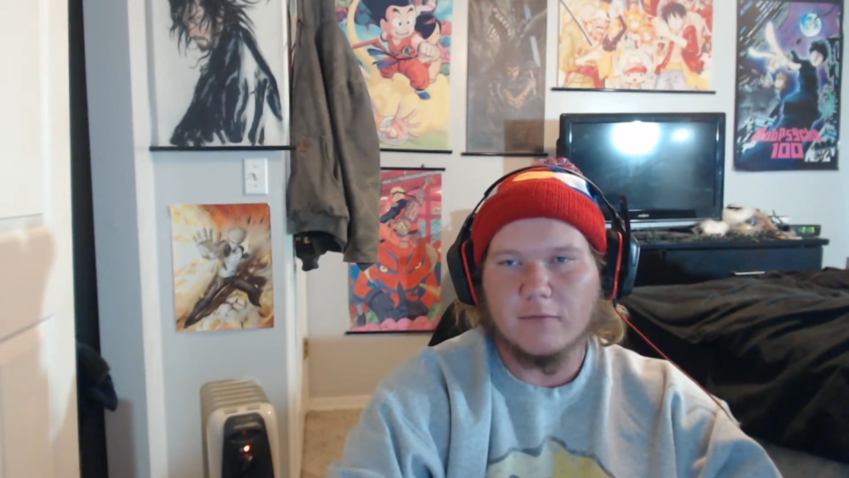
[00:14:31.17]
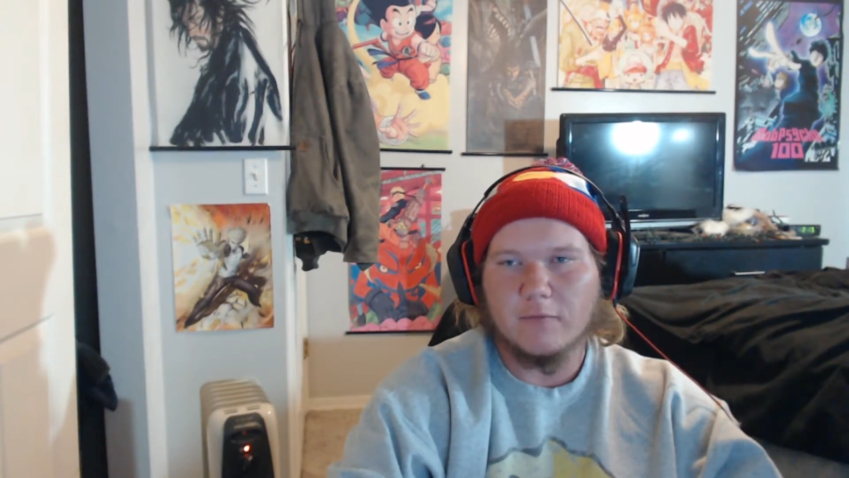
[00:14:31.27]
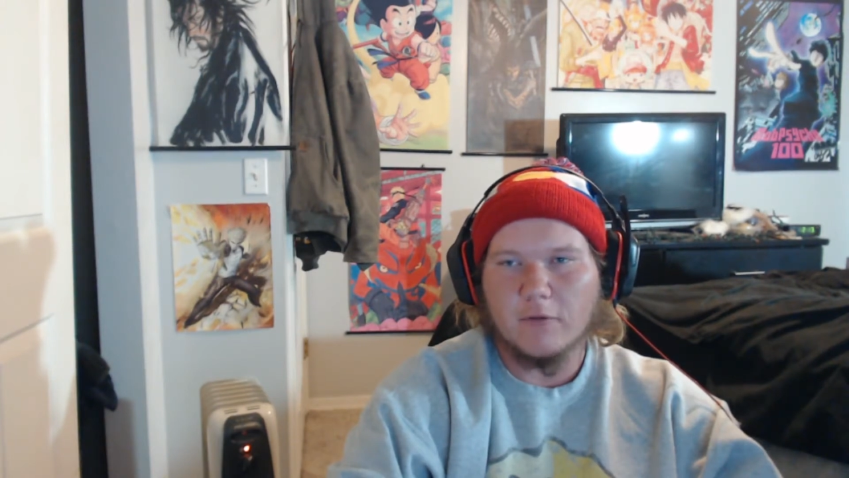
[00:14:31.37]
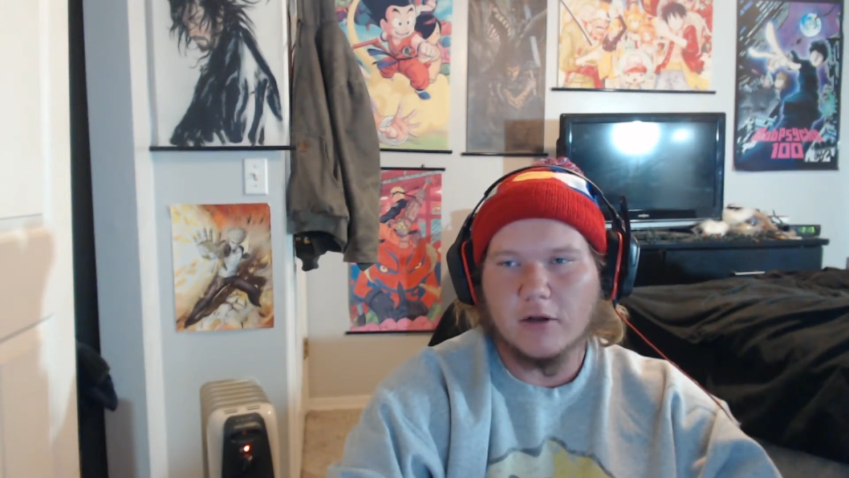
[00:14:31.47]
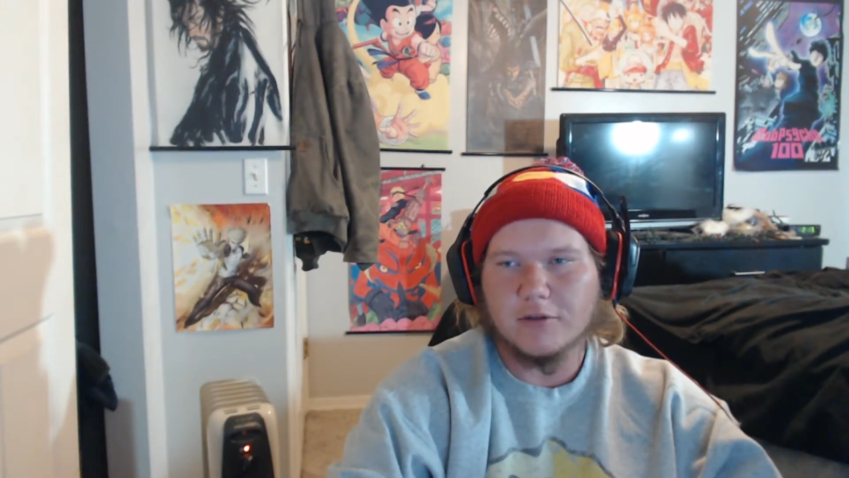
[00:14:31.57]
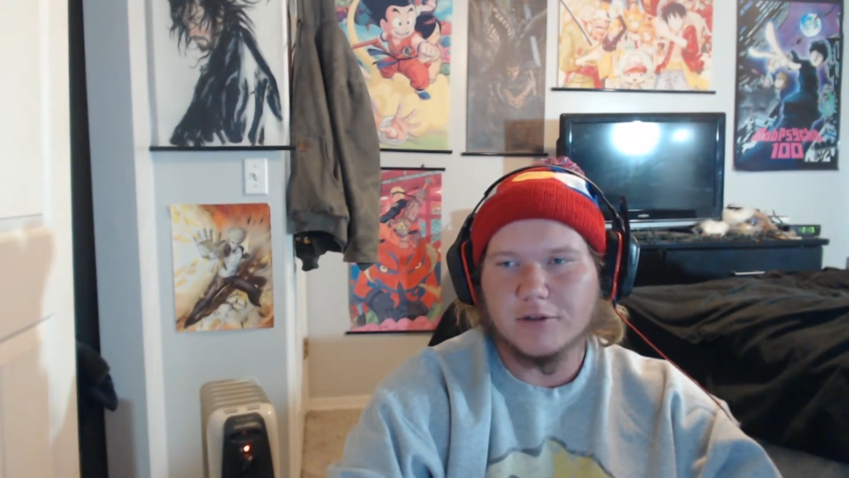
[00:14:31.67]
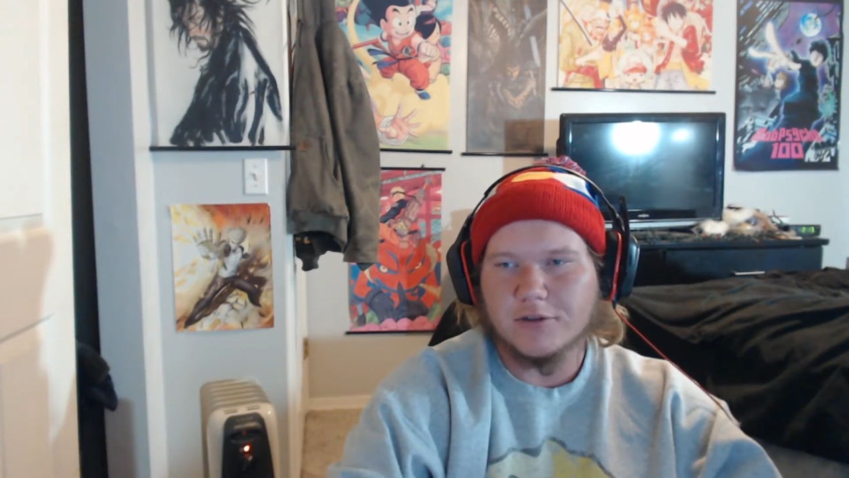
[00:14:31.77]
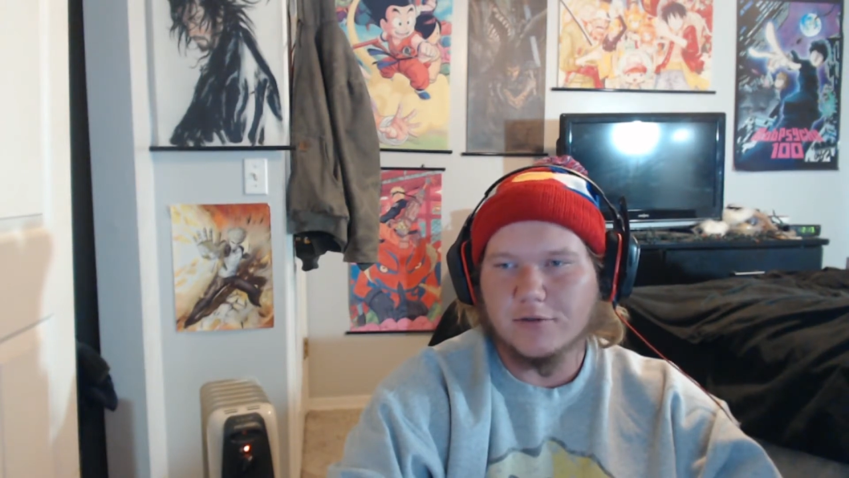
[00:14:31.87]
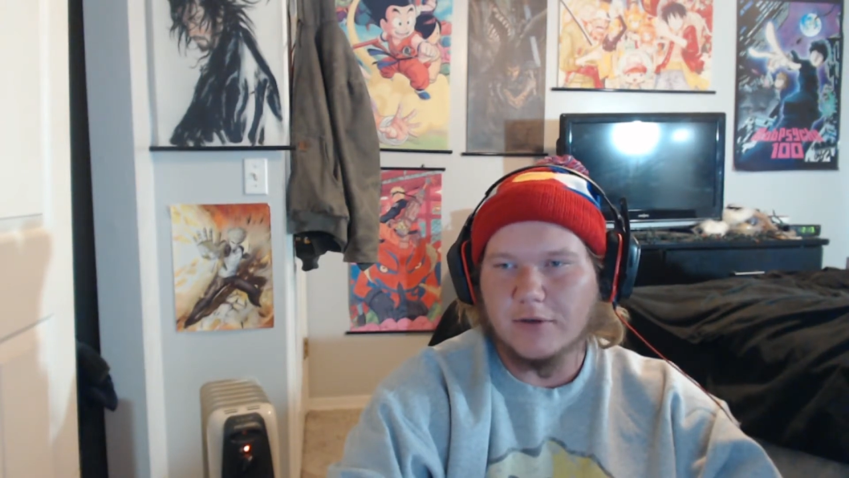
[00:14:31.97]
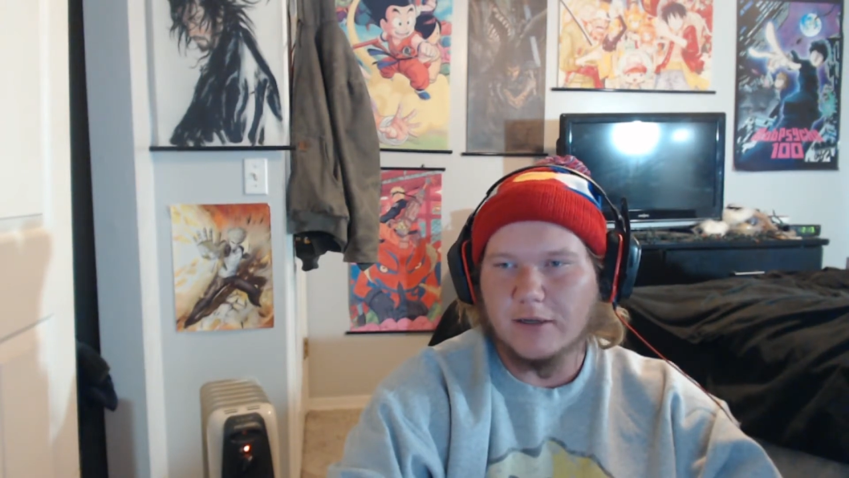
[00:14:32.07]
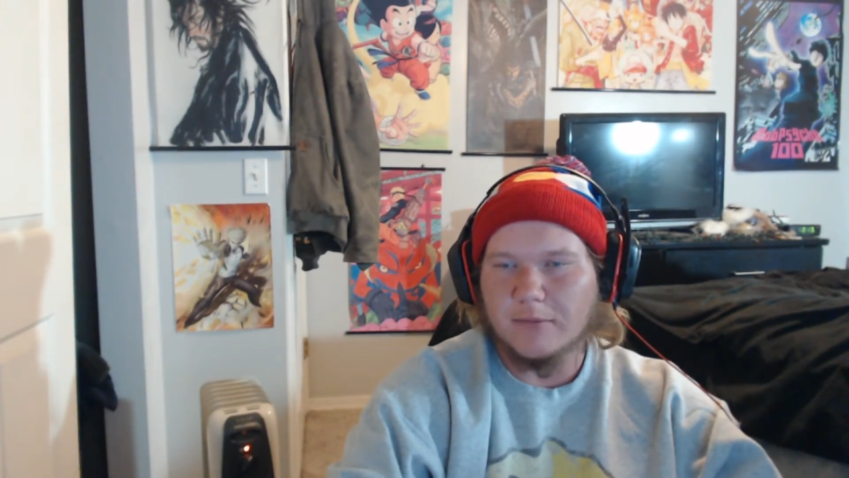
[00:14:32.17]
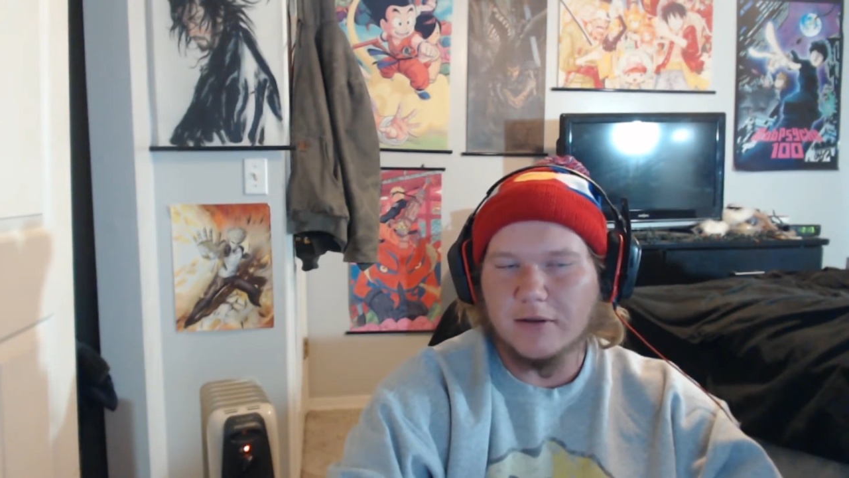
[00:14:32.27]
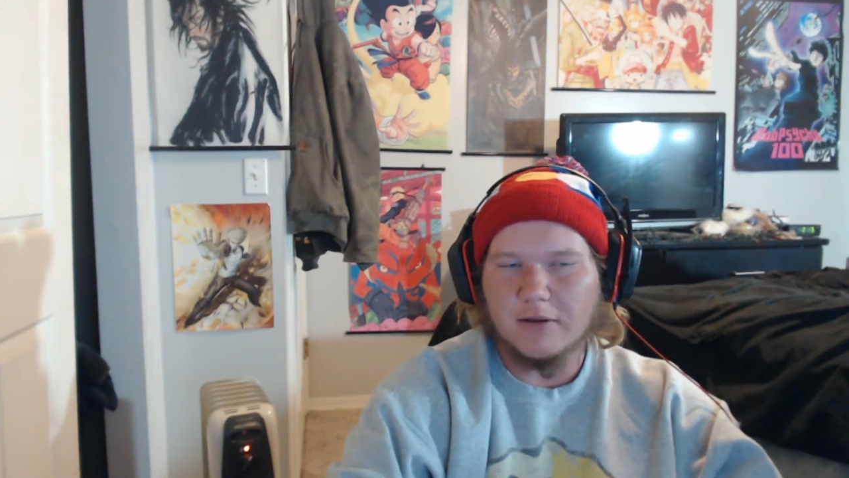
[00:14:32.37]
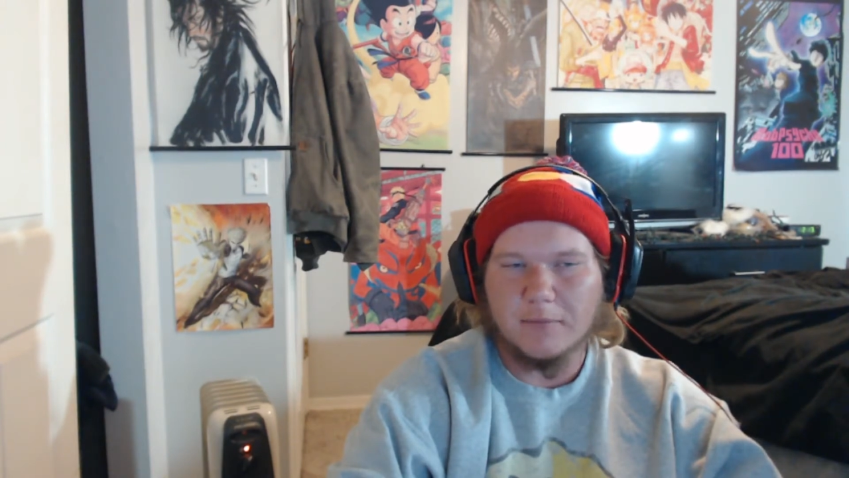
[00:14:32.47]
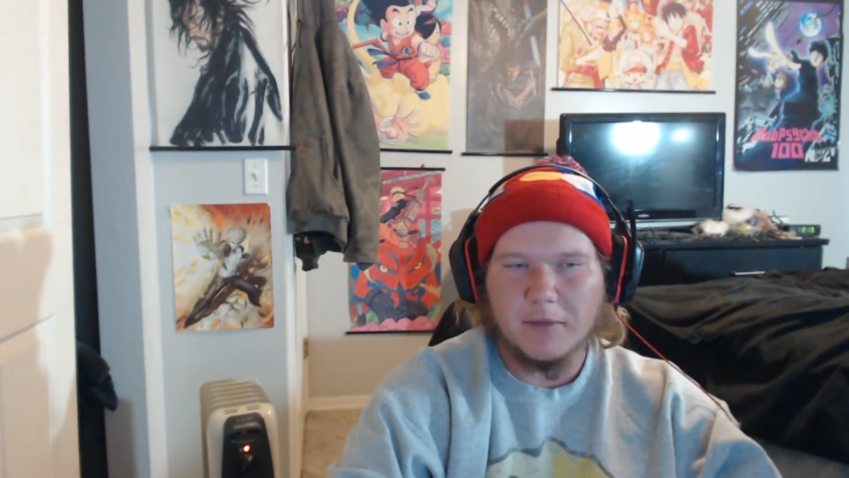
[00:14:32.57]
Roger's dream
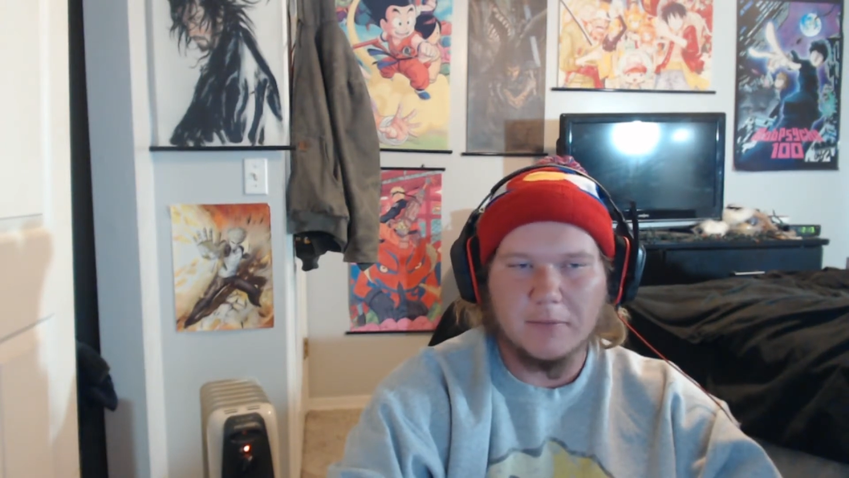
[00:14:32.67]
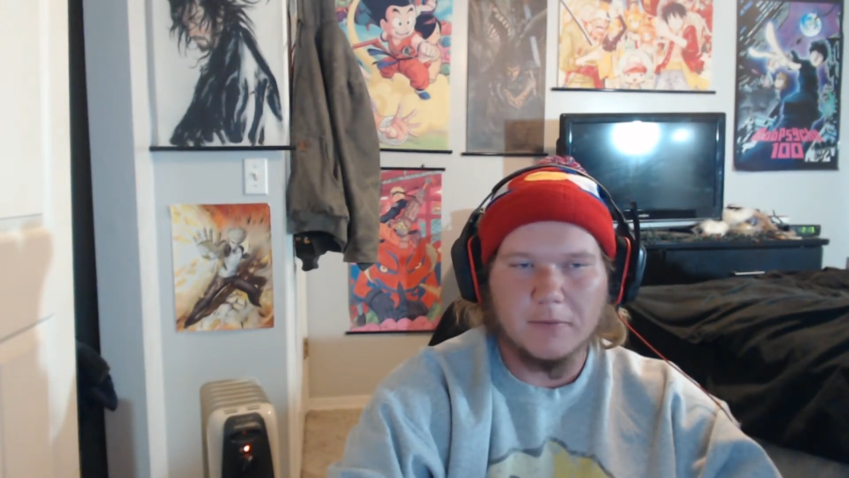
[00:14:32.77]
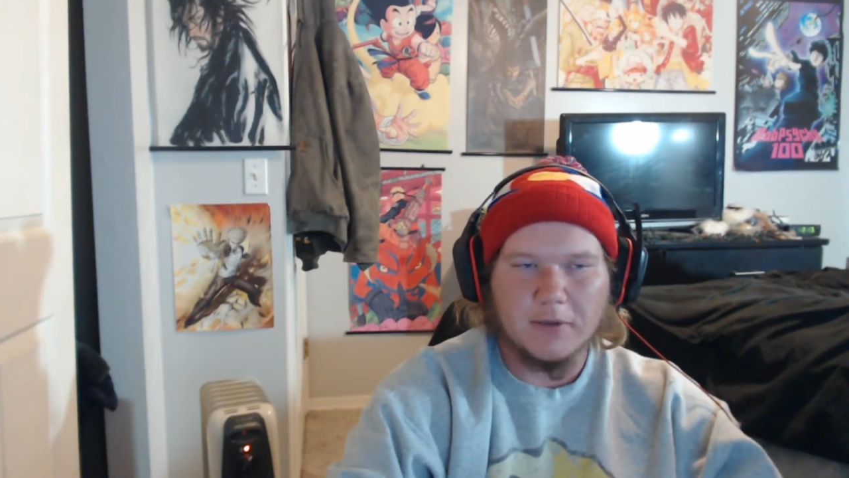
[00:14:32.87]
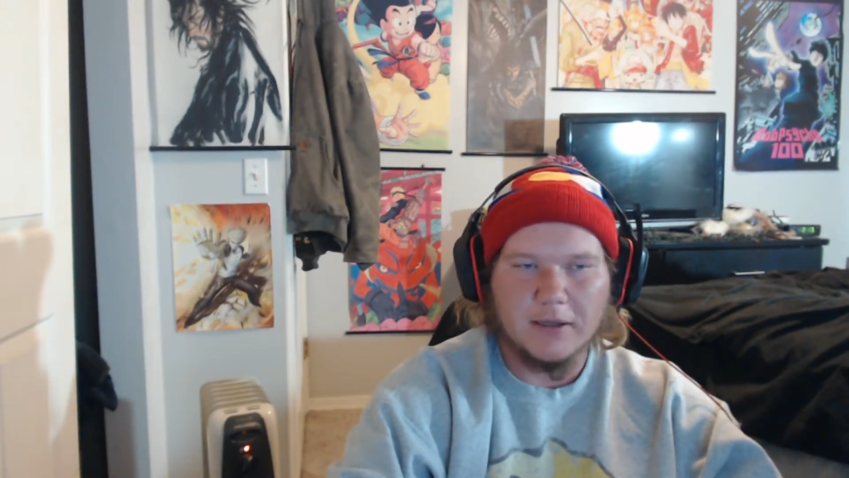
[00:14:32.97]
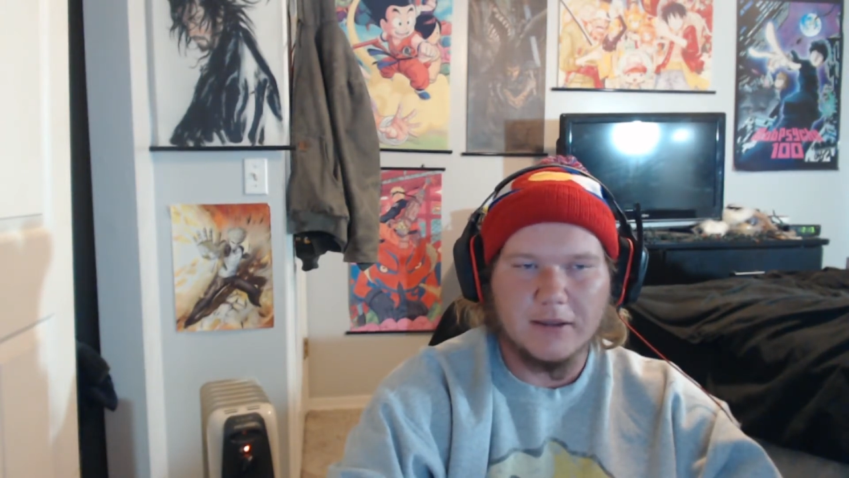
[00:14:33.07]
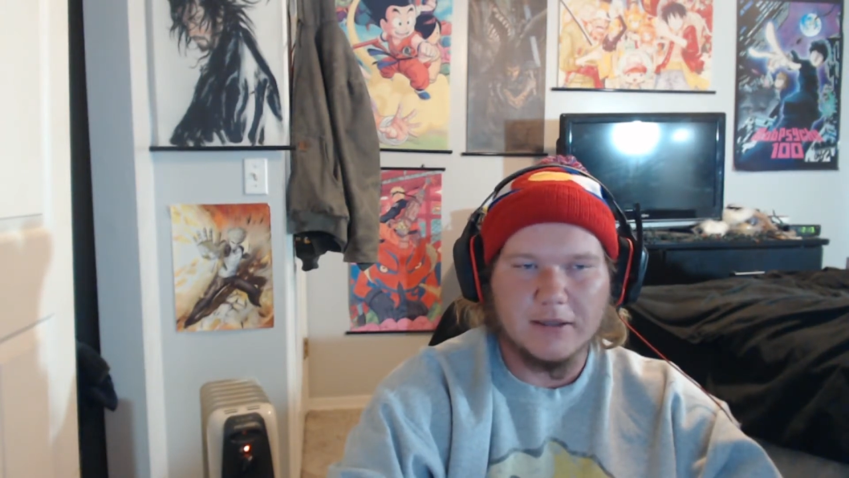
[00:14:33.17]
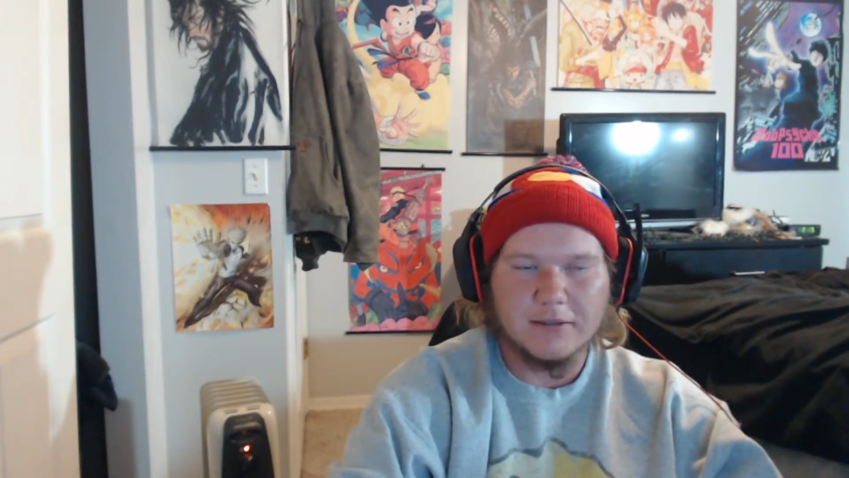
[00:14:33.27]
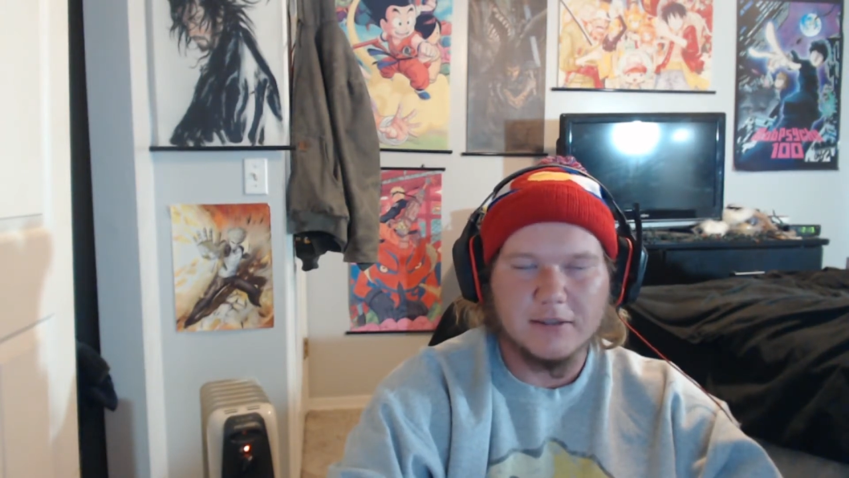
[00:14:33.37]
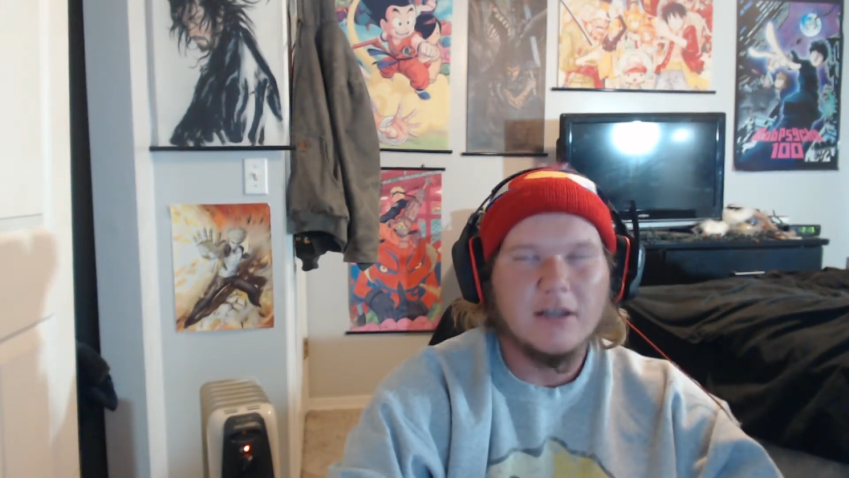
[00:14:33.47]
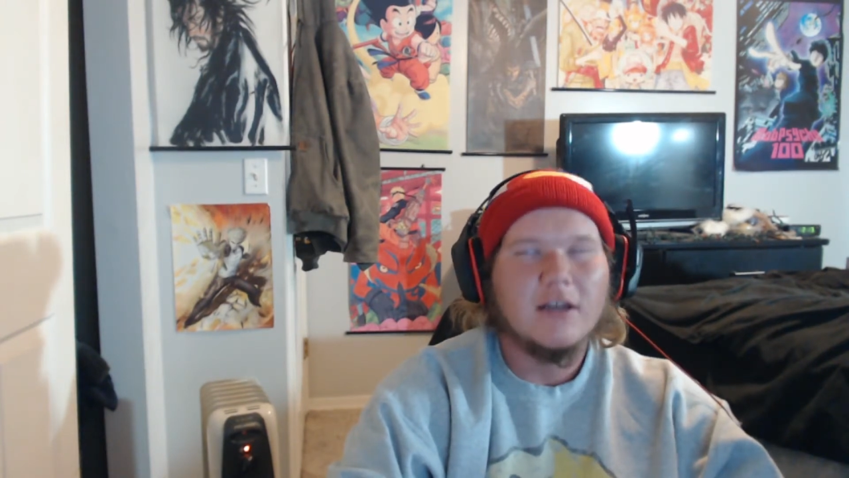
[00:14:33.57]
and the people he thinks.